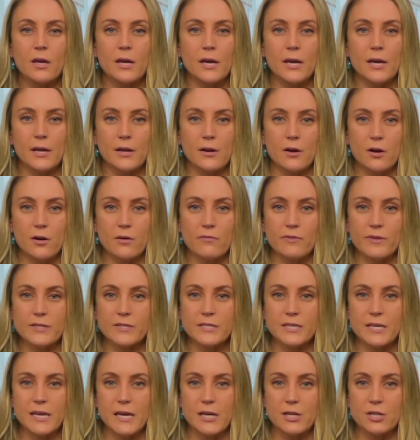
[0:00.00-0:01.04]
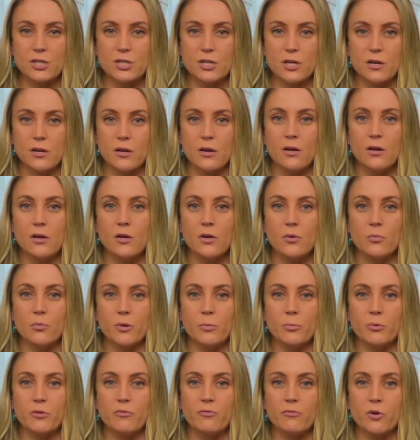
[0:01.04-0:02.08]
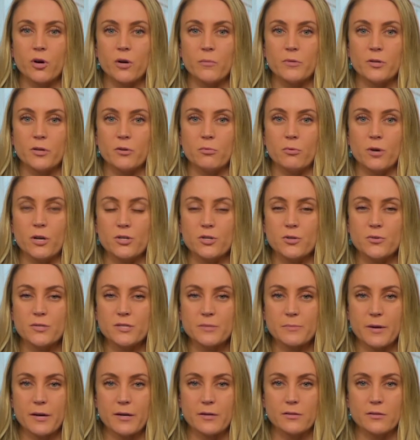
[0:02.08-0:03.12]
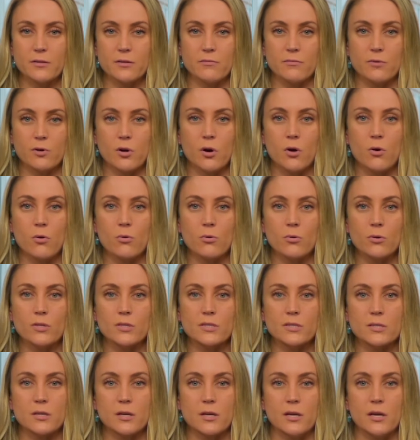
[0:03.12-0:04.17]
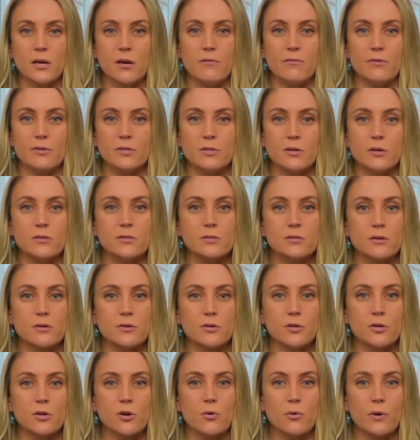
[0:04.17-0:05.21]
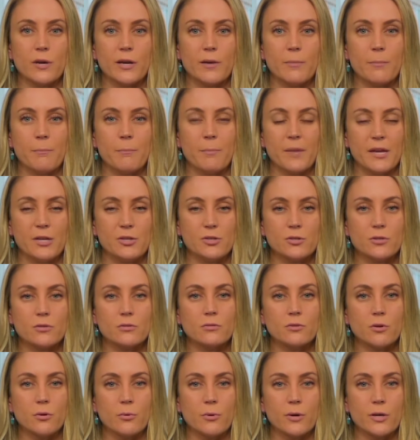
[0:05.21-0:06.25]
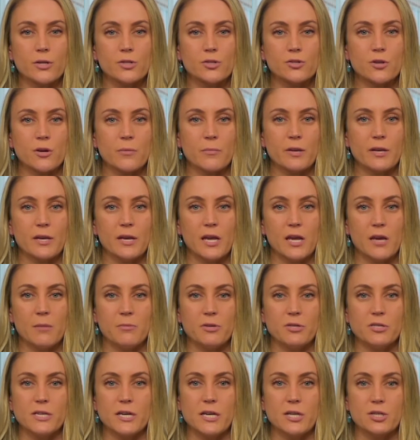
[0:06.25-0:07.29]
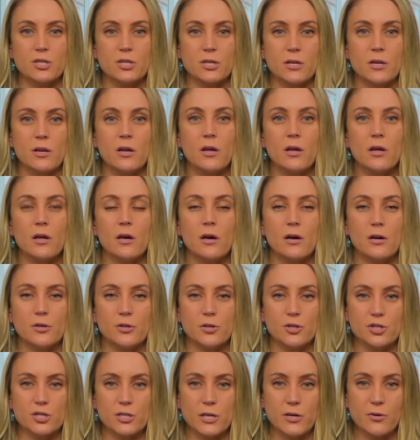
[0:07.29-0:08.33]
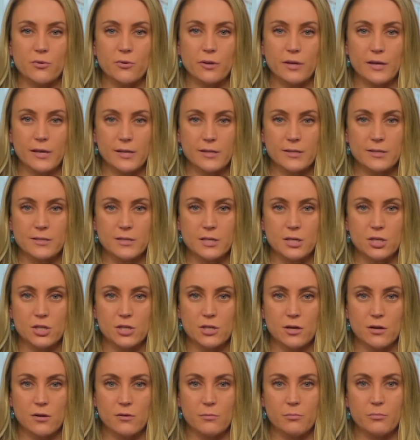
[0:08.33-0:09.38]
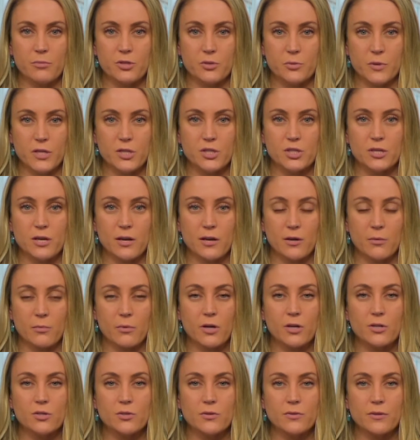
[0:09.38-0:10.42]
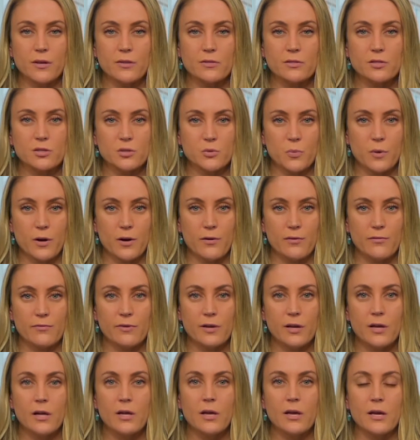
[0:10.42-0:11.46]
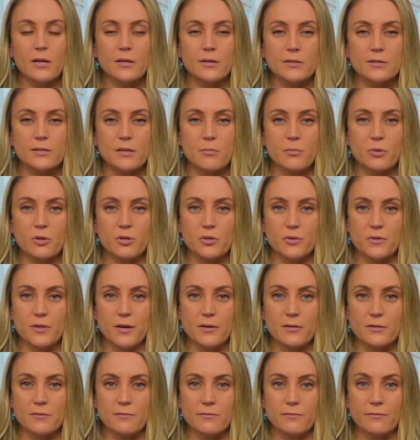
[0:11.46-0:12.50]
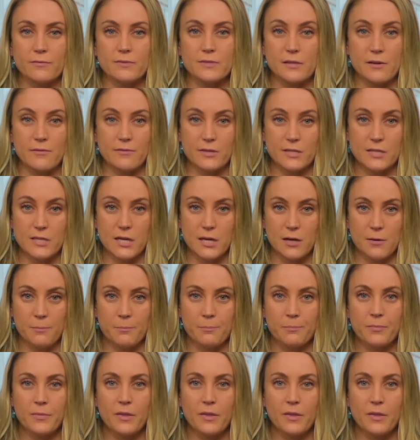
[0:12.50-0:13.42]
In our investigation, we performed a retrospective cohort study of adults undergoing major lower extremity amputation under general anesthesia between January 2012 and December 2017.